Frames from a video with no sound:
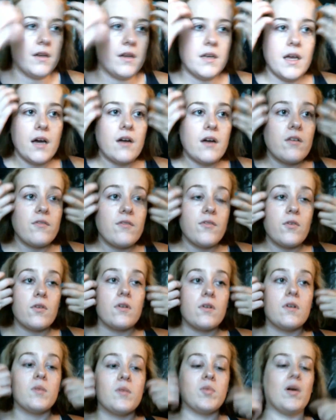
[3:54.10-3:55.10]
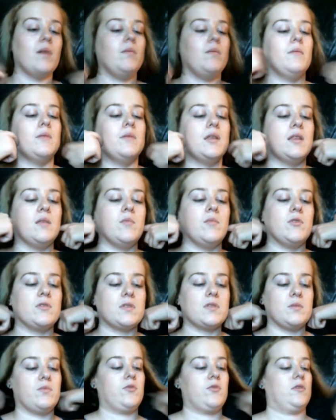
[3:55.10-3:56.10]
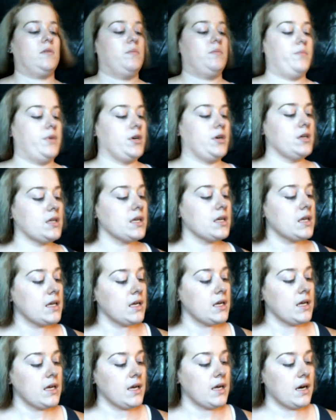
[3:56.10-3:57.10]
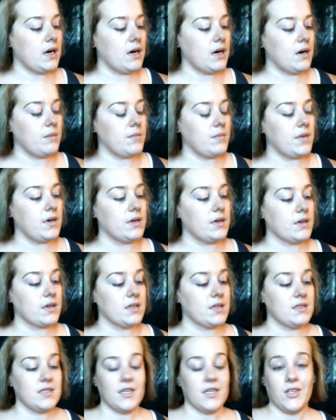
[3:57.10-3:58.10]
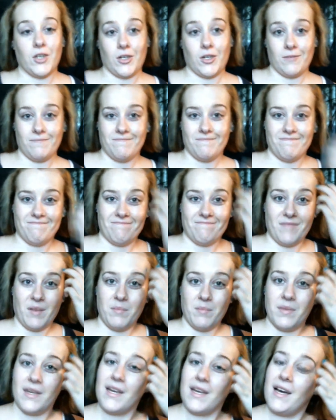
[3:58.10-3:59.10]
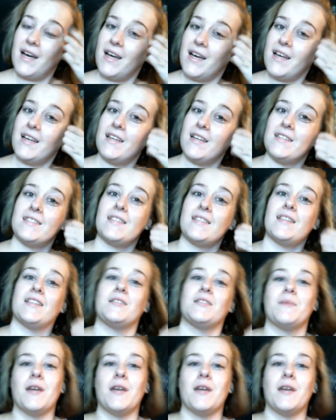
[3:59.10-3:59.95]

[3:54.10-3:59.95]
now for probably the most important part, concealer. Because, let's be